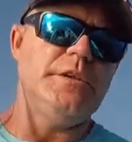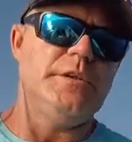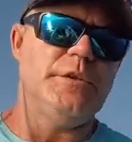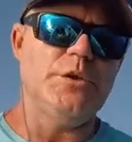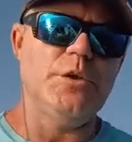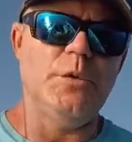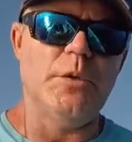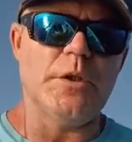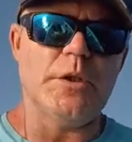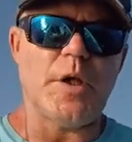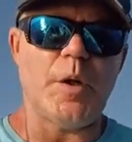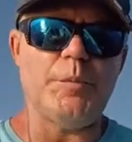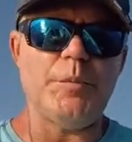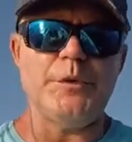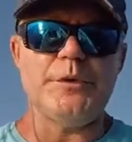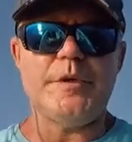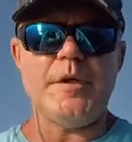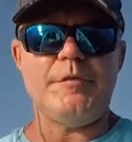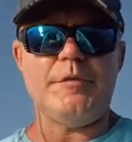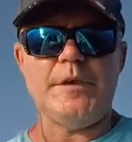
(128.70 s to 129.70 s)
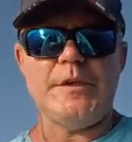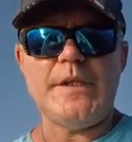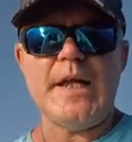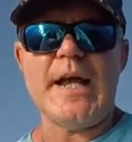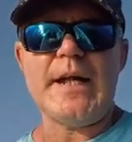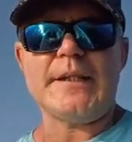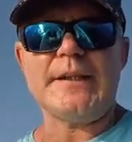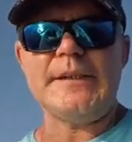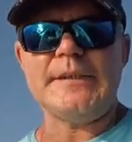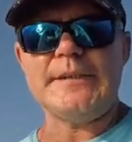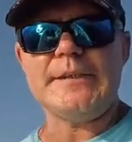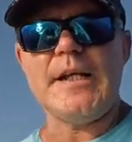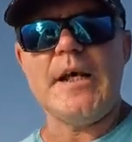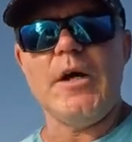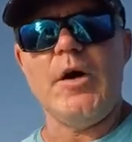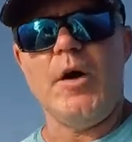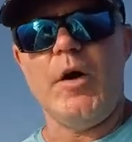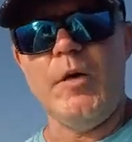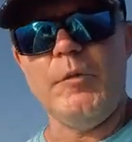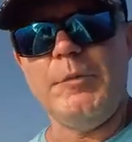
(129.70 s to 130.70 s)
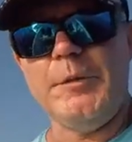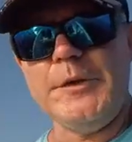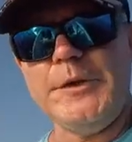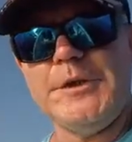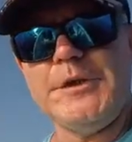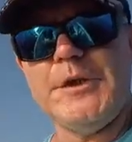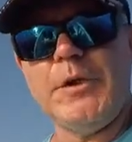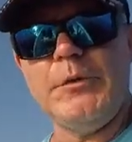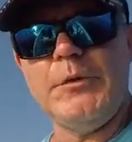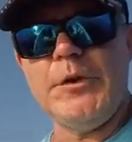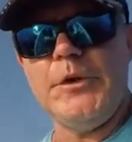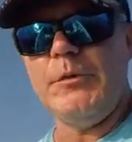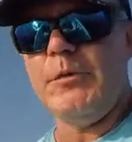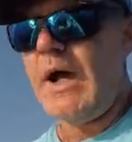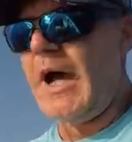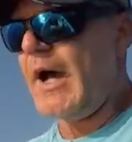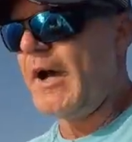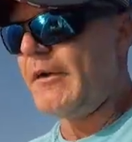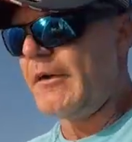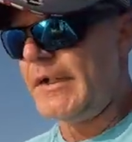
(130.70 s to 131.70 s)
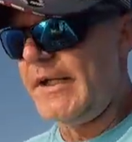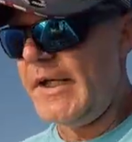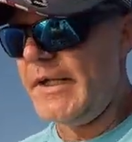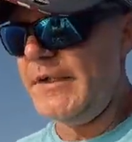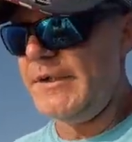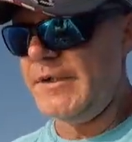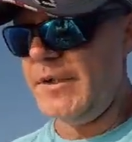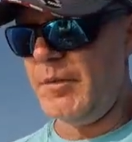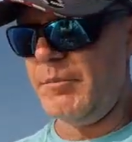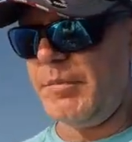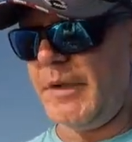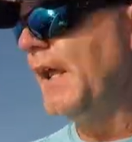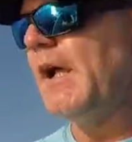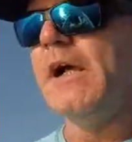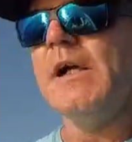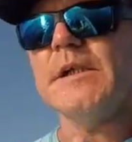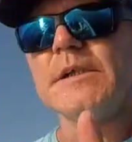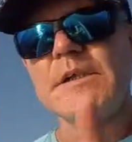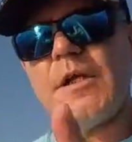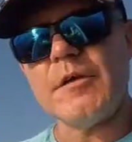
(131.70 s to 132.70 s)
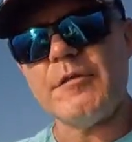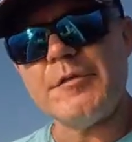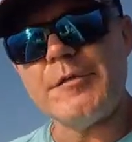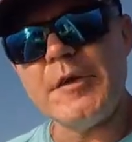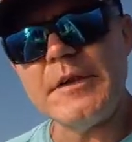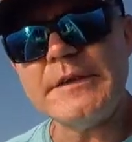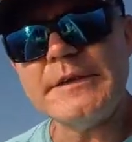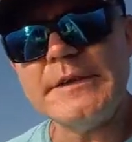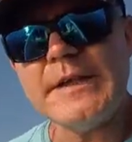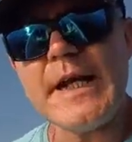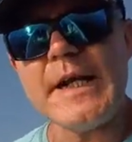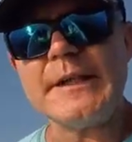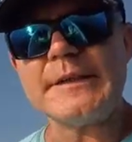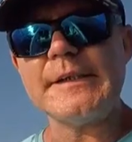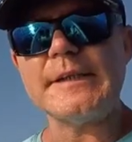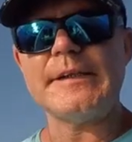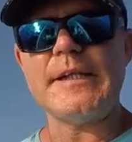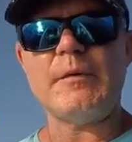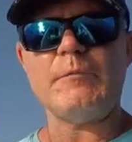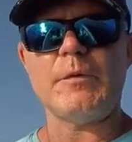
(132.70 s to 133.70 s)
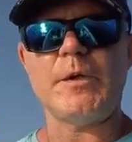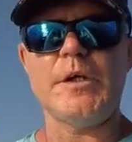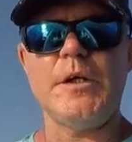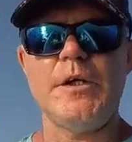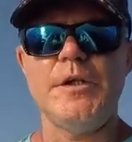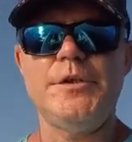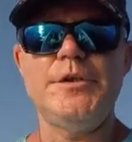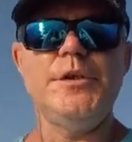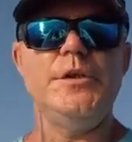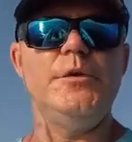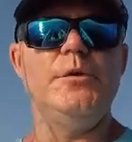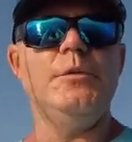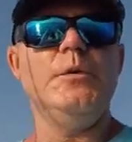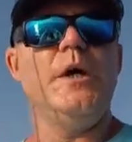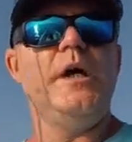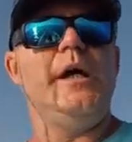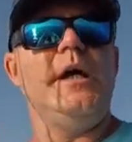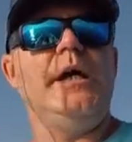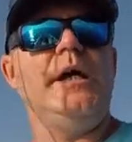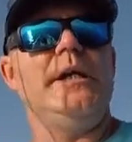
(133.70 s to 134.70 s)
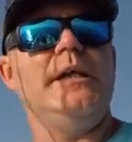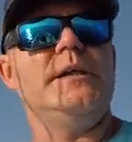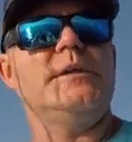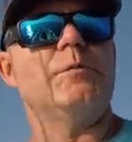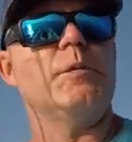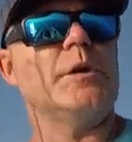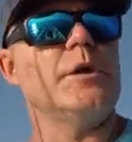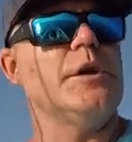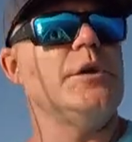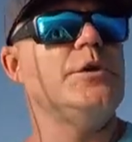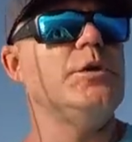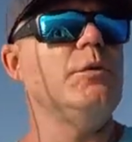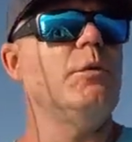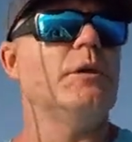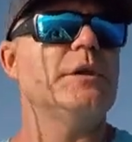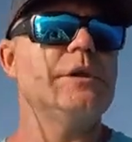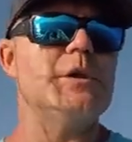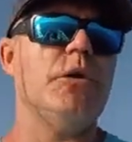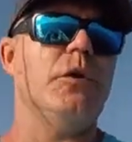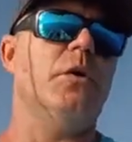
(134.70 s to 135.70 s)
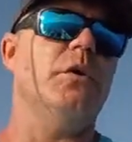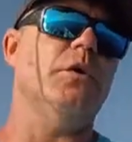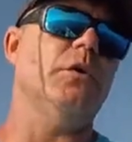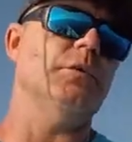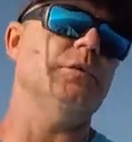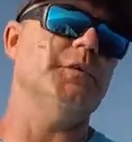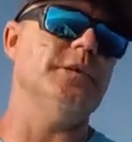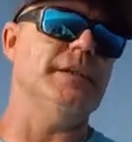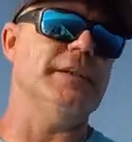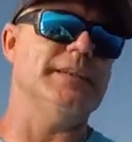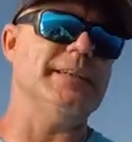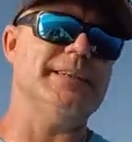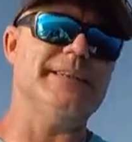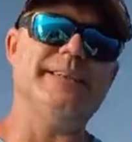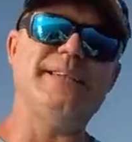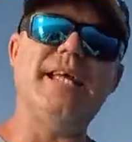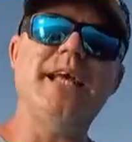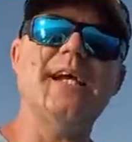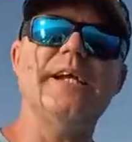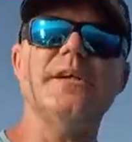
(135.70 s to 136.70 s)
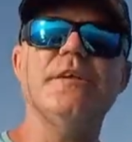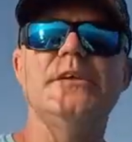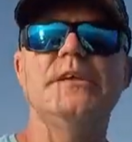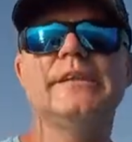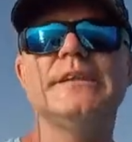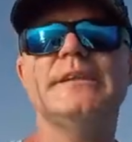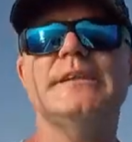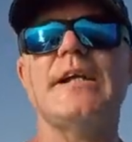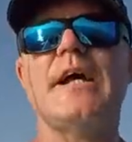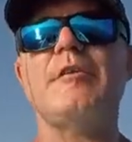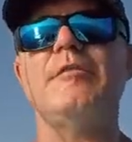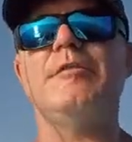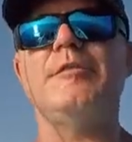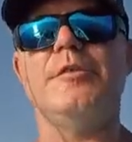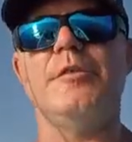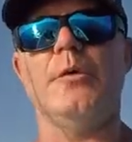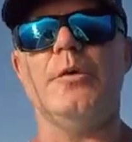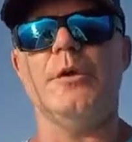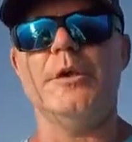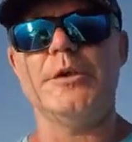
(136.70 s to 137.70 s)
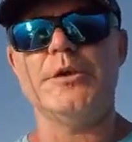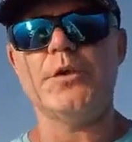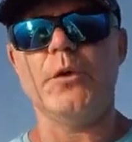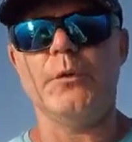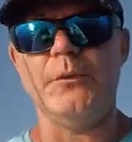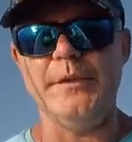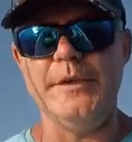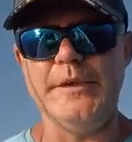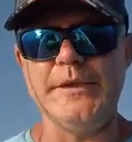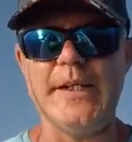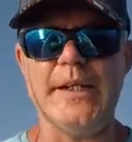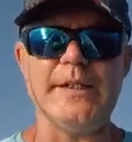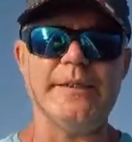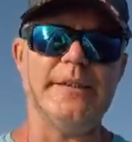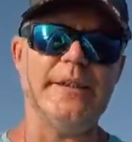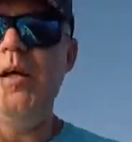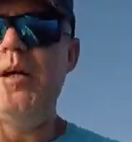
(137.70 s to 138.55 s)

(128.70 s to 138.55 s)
doing a couple different tactics, hopefully showing you how to get into the bite. So the first tactic that we're gonna do is we're gonna do what's called the standard South Florida trolling tactic.